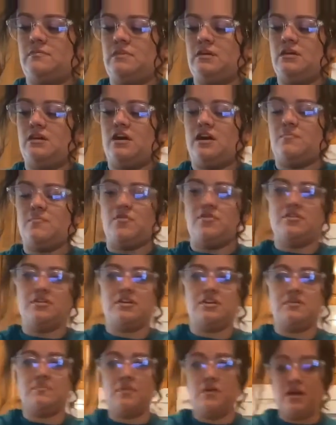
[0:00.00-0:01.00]
I'm only
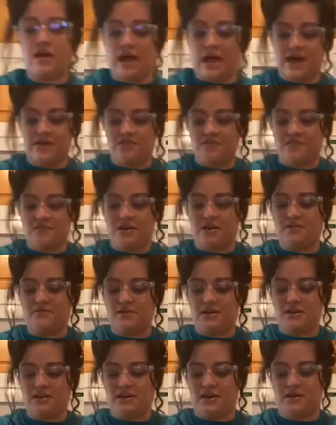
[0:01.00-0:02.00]
gonna put half of mine
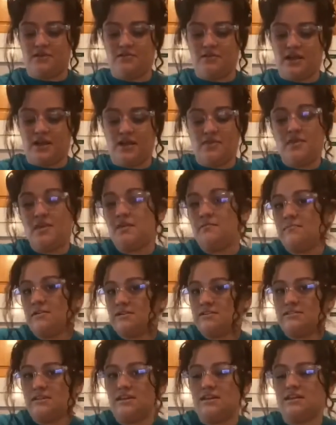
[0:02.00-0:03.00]
right now and then
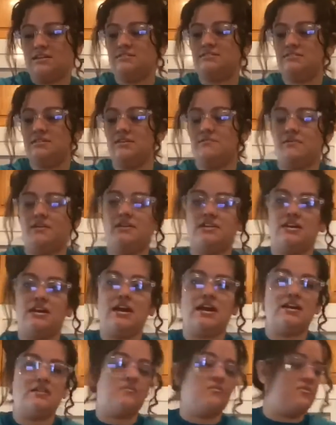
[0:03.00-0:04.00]
mix it and see if I need to
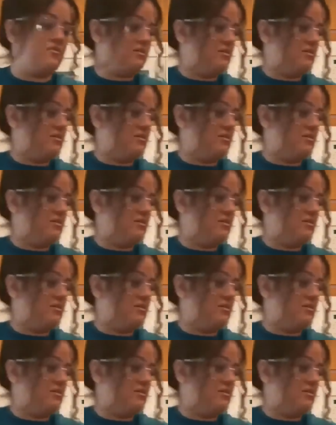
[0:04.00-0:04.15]
add more.